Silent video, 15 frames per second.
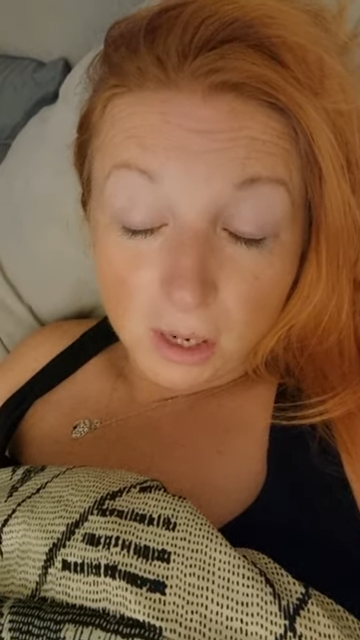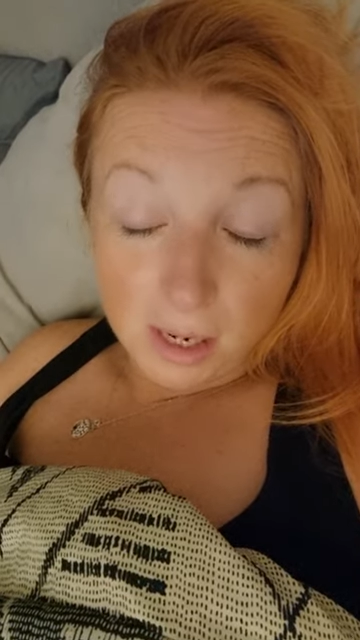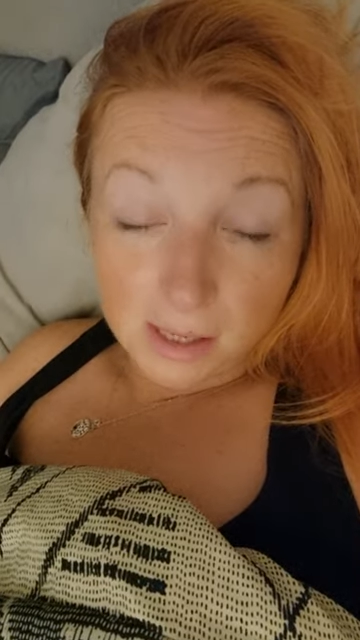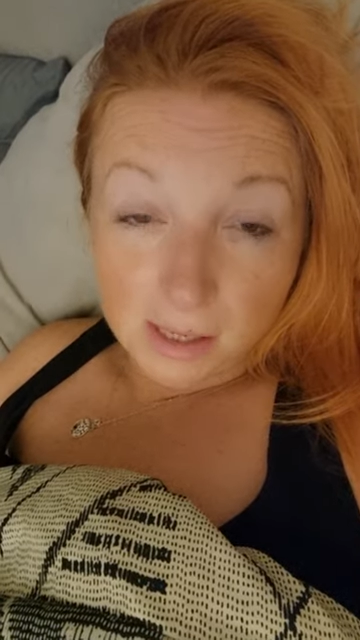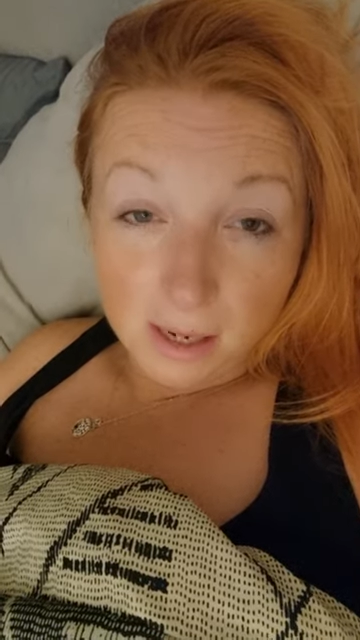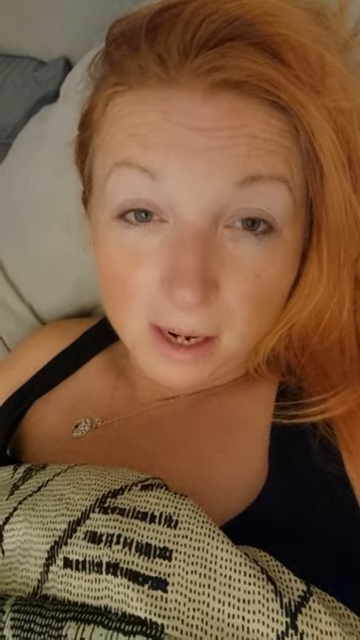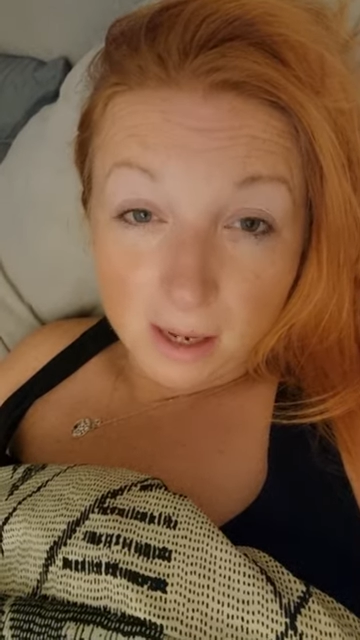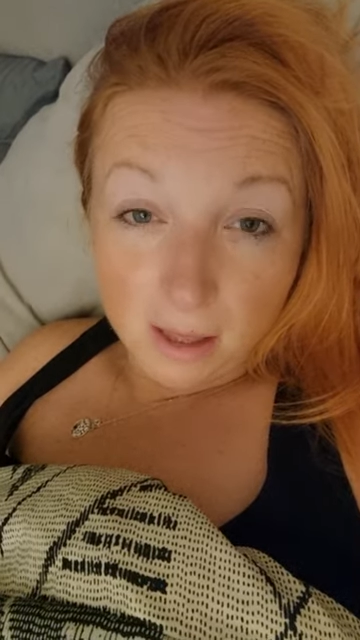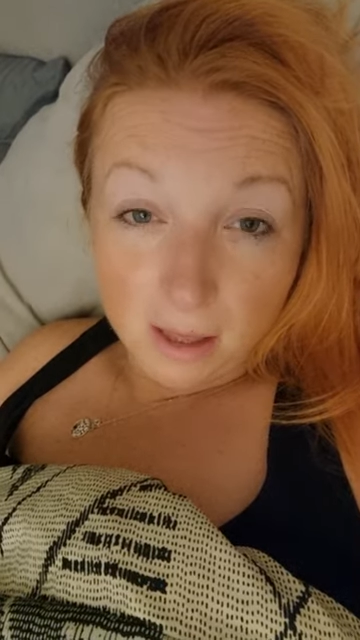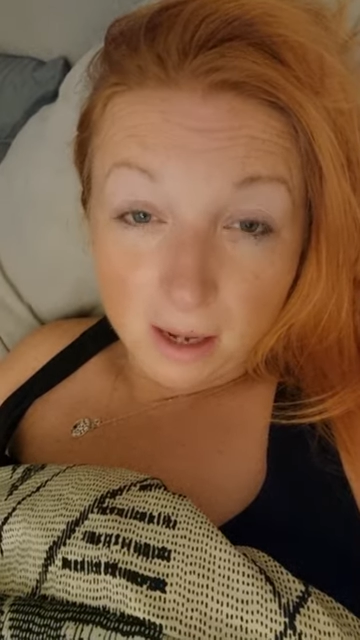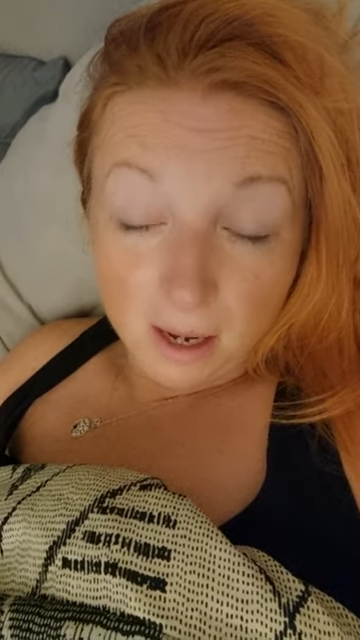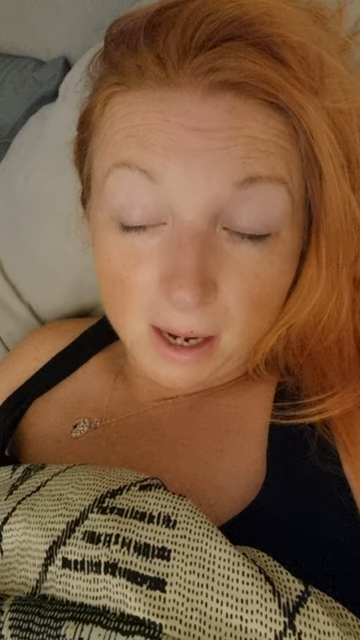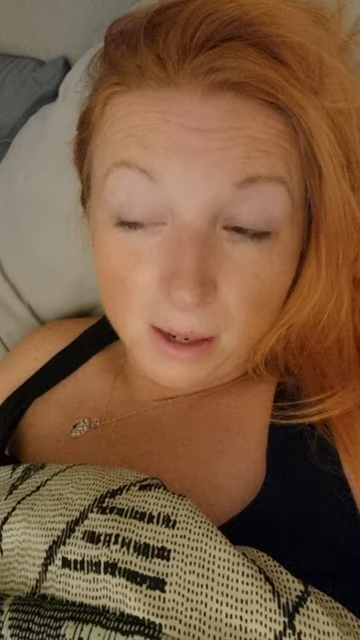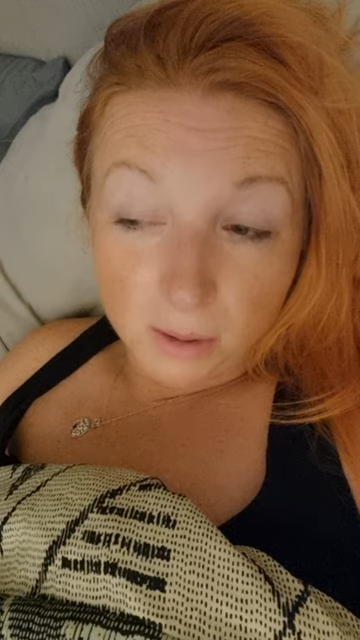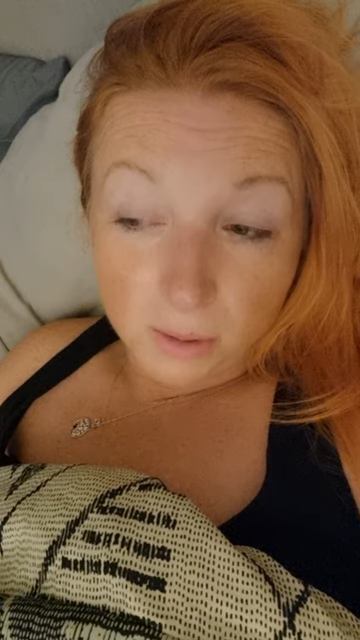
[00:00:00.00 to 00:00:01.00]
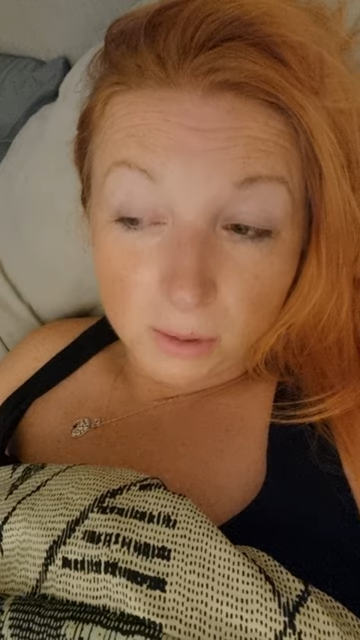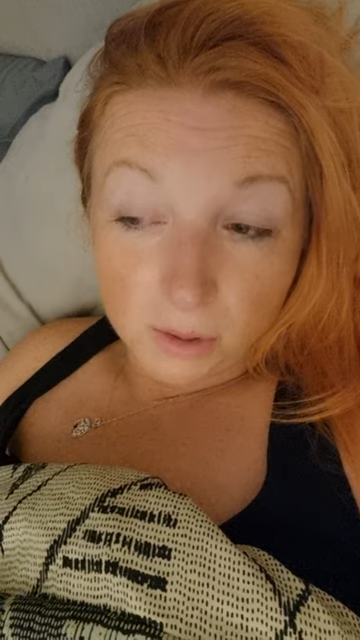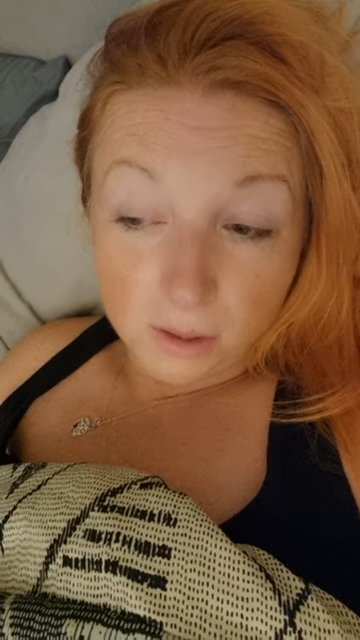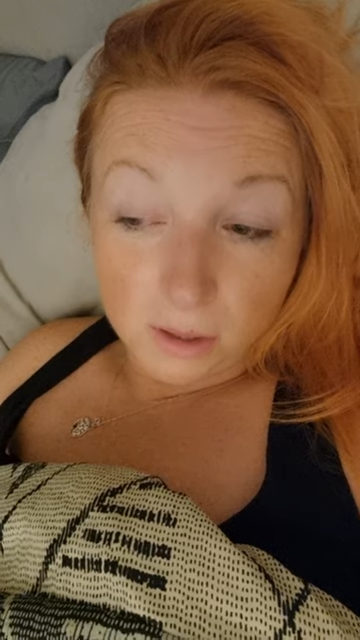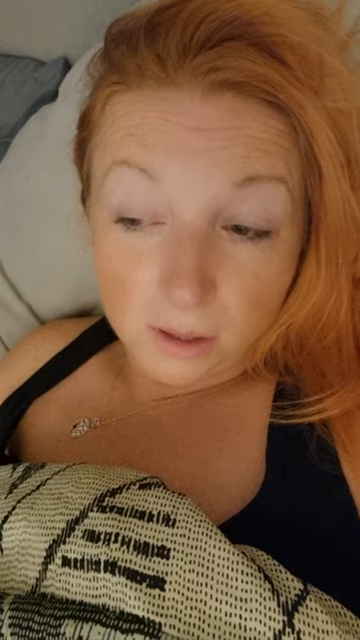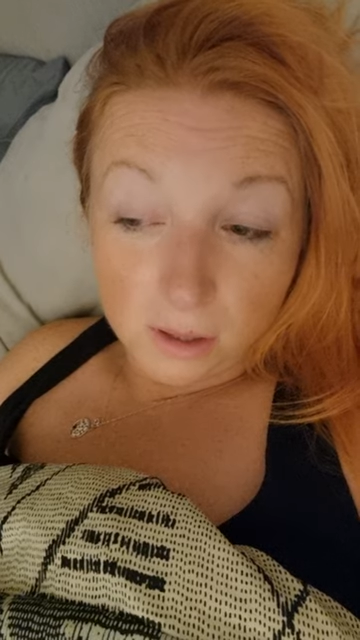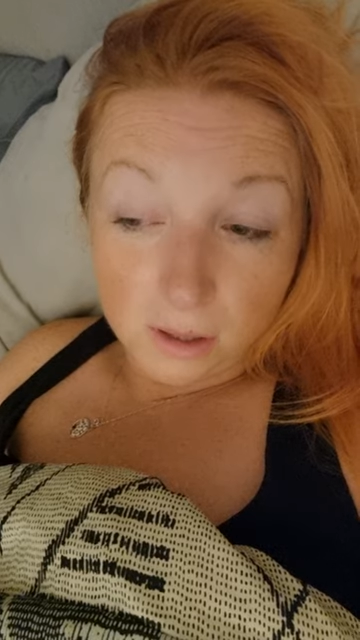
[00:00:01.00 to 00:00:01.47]
Last night in the
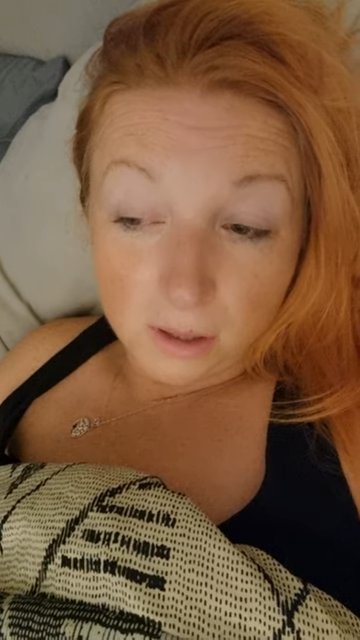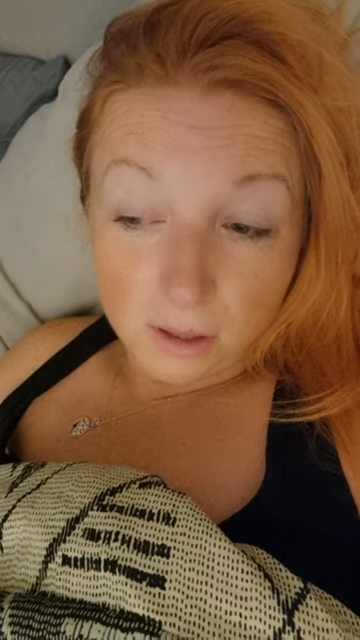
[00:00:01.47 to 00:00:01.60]
house,